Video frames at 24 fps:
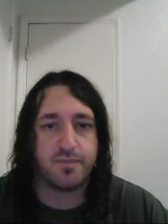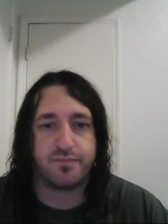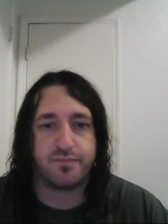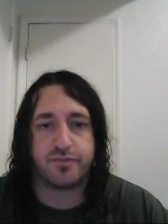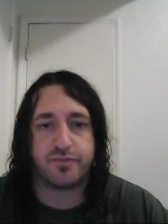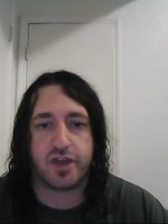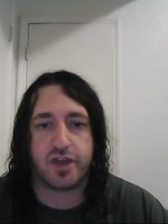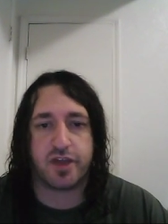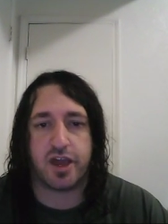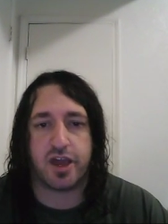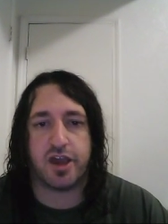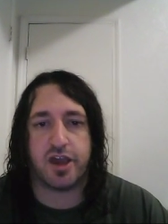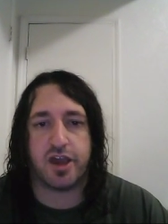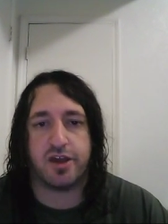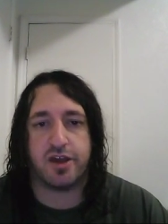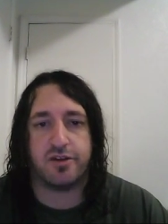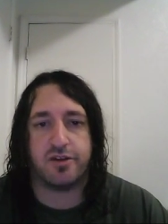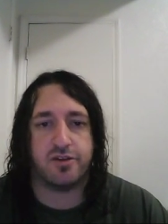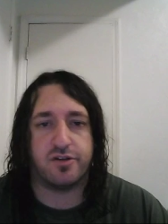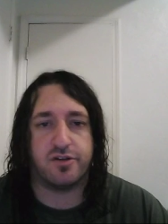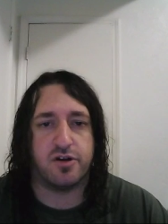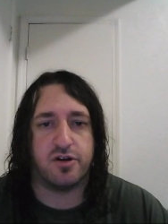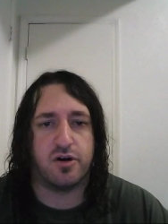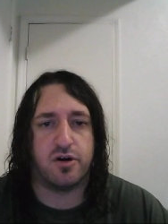and
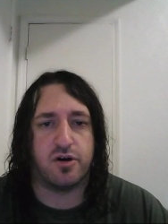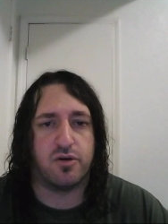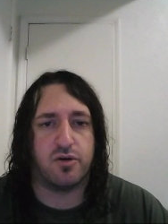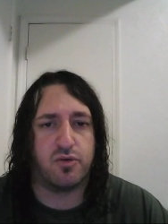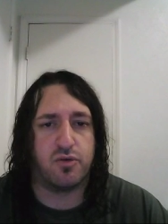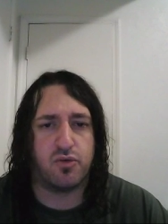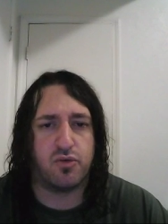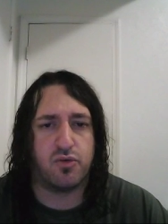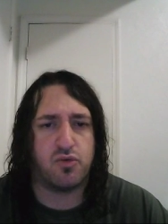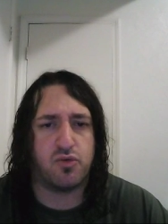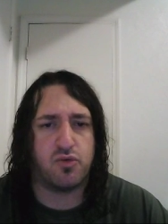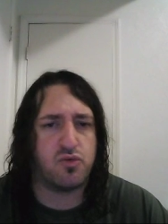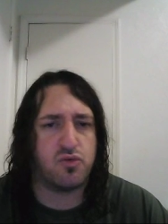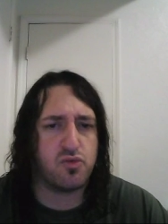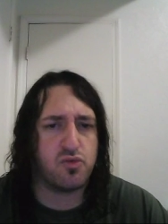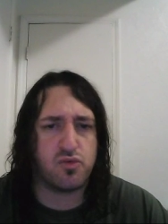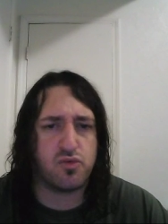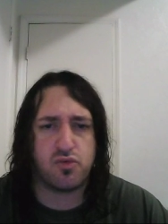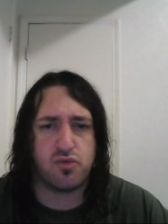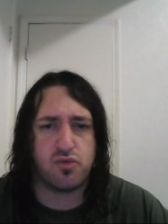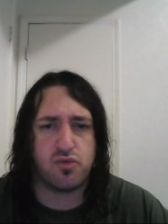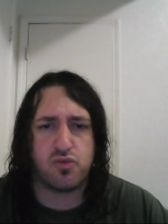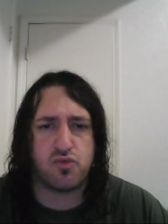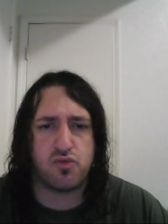
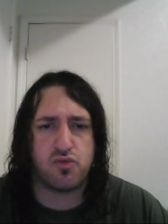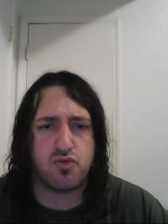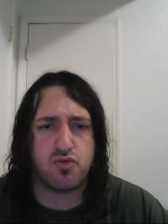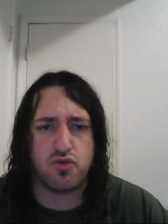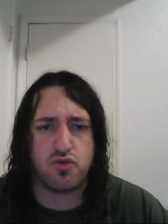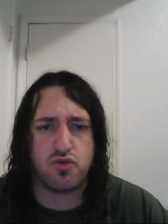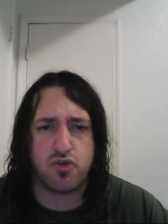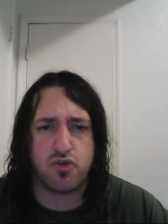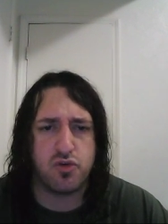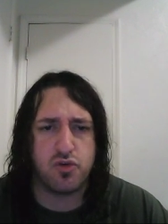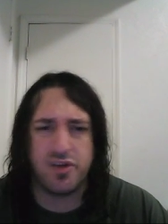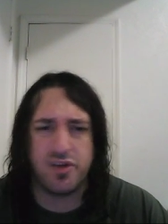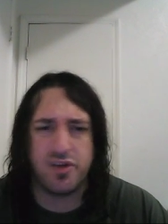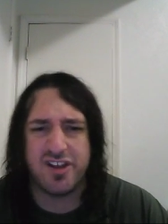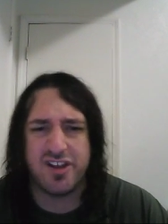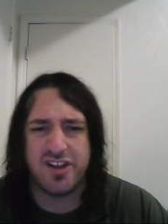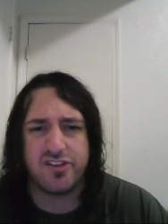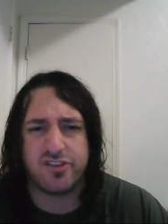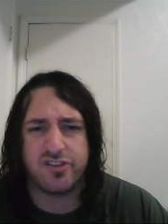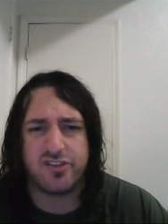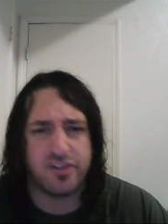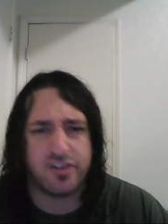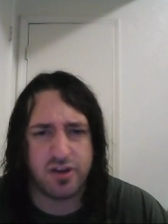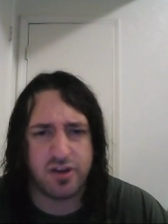who
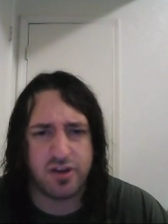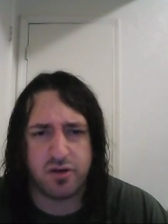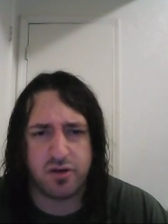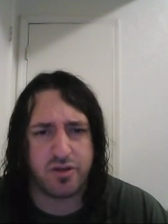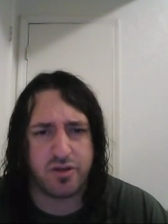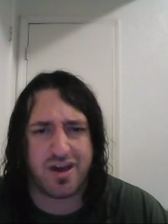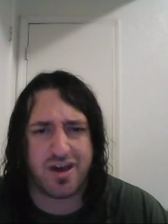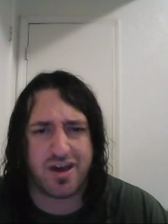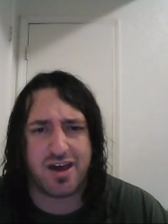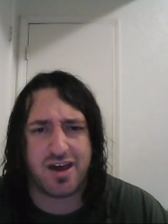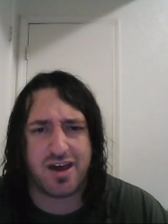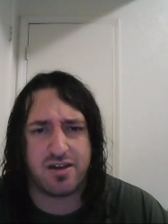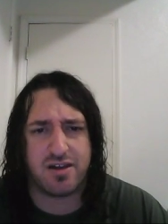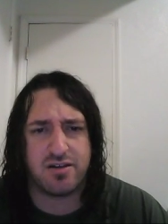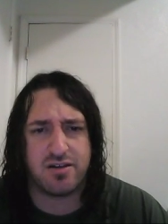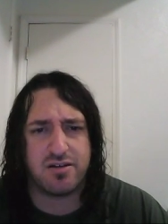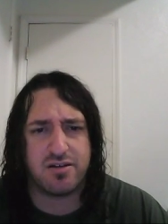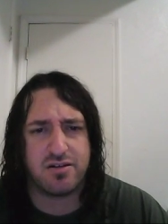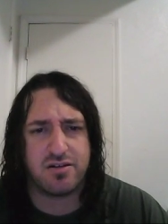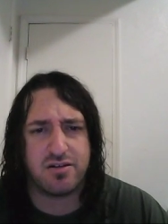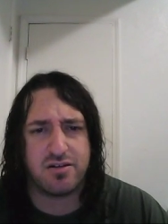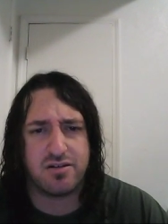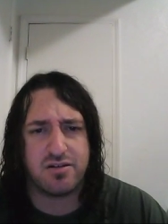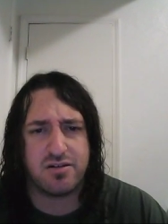needs to know that?
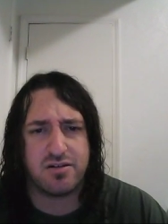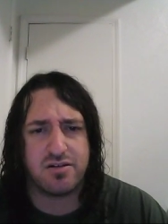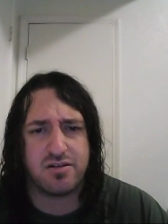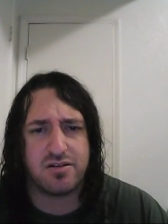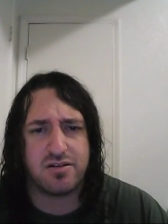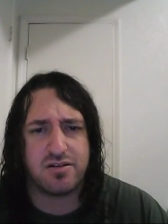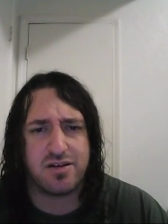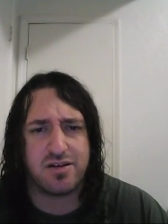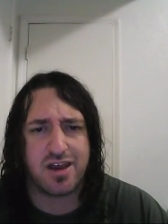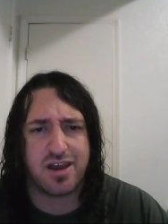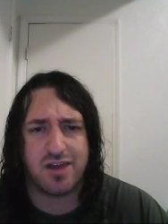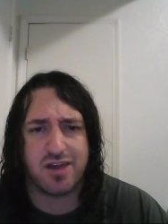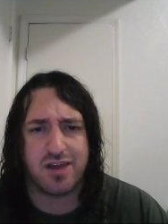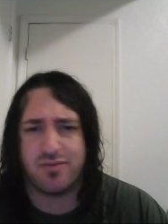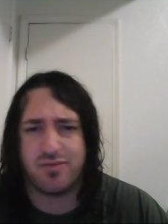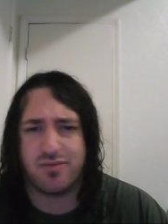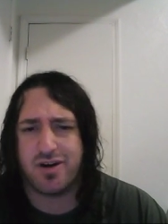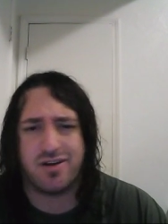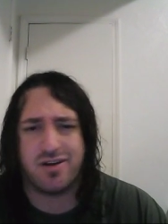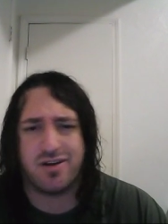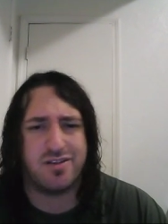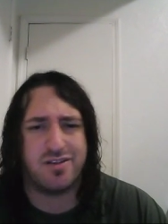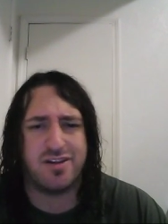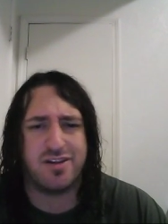And
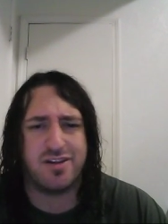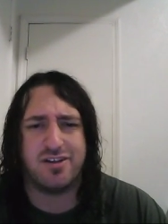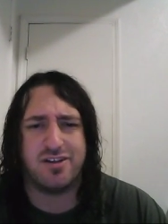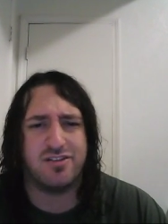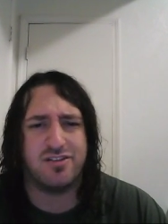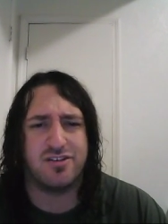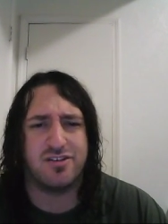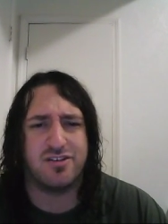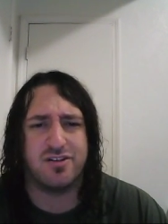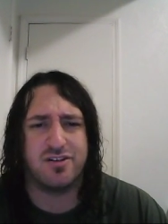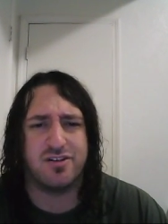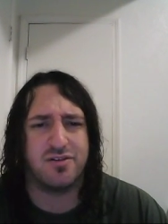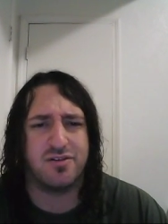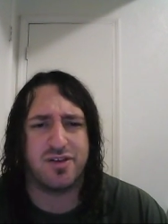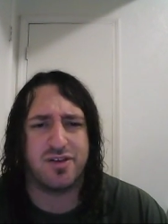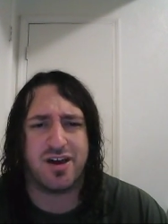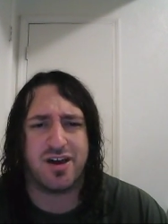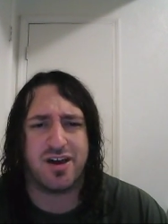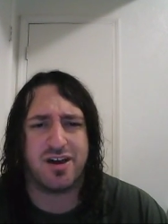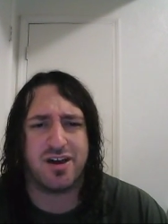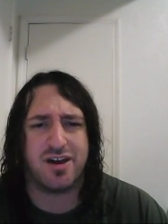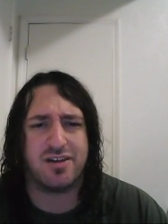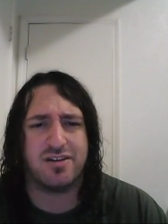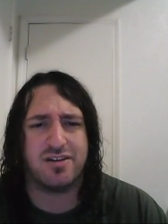why do they need to know
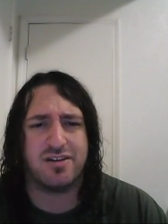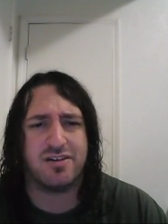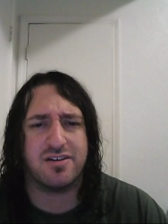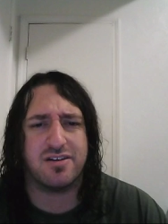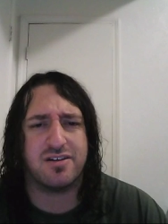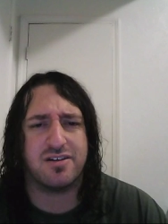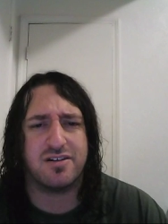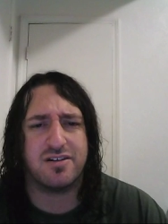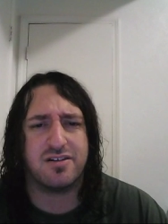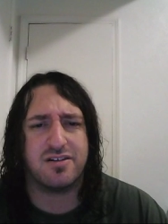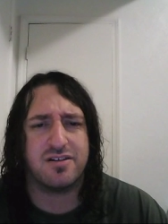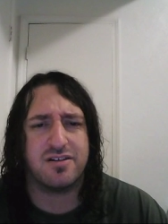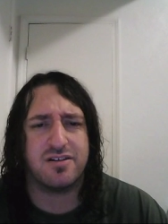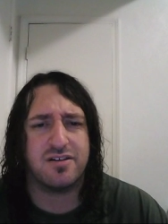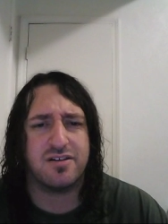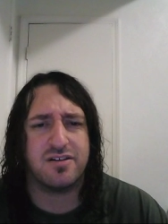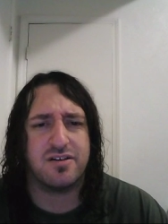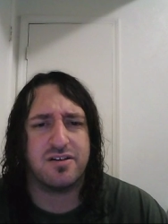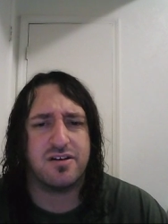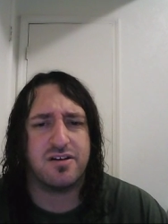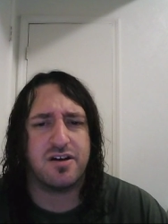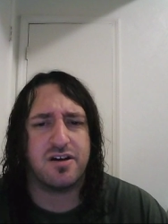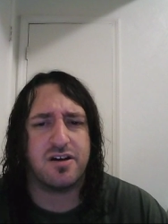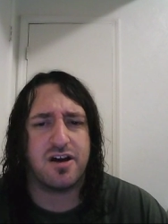that?
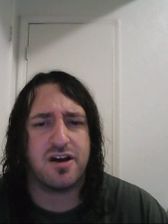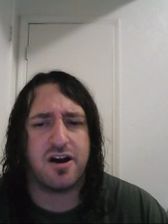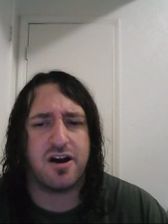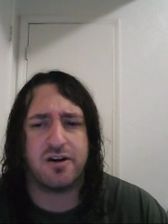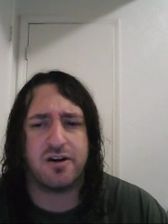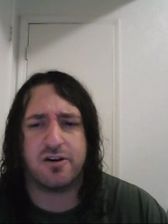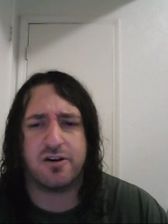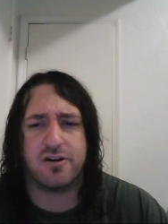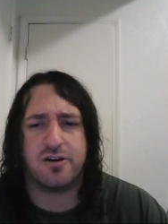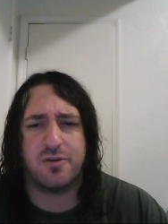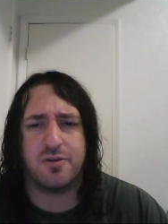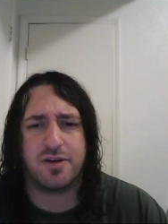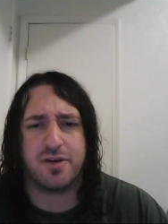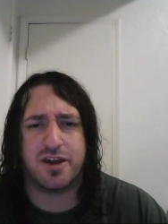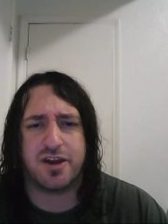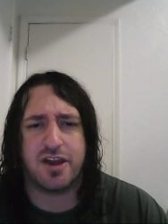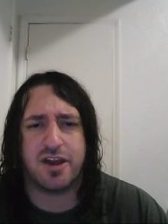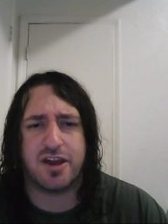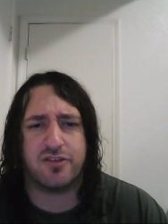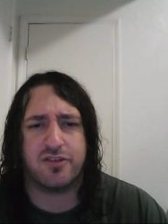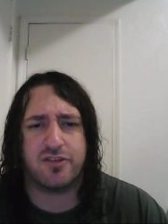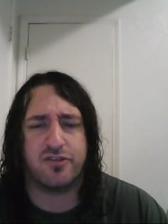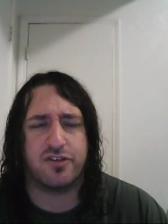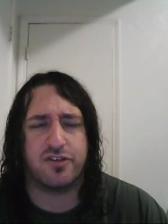How come I
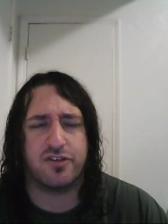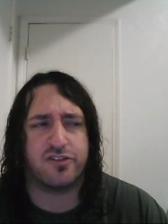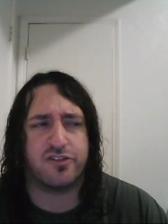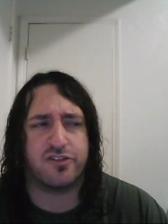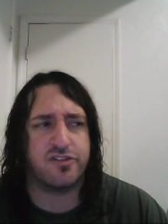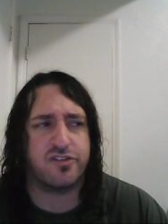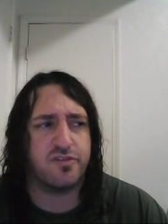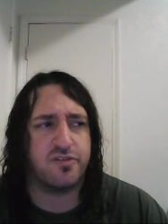can't just